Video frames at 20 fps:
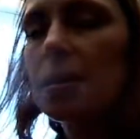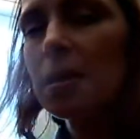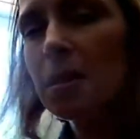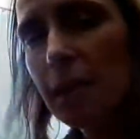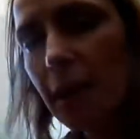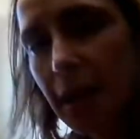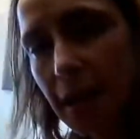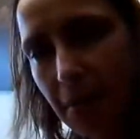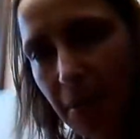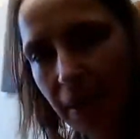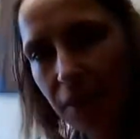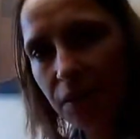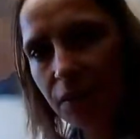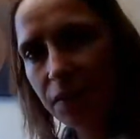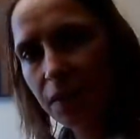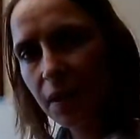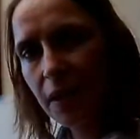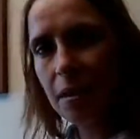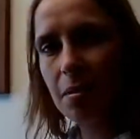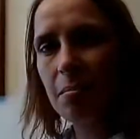slight
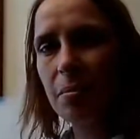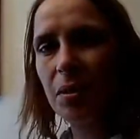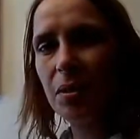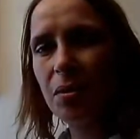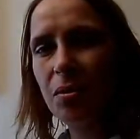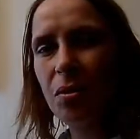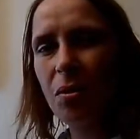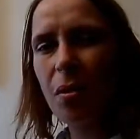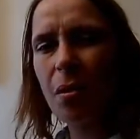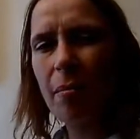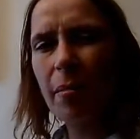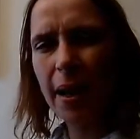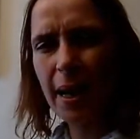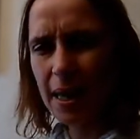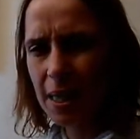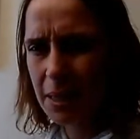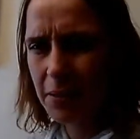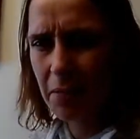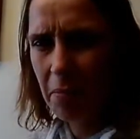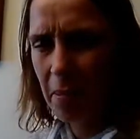benefit but not a
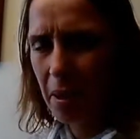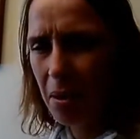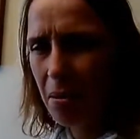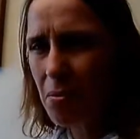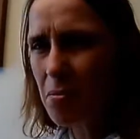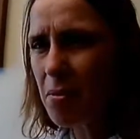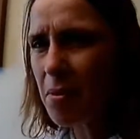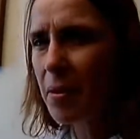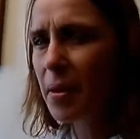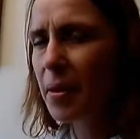massive amount,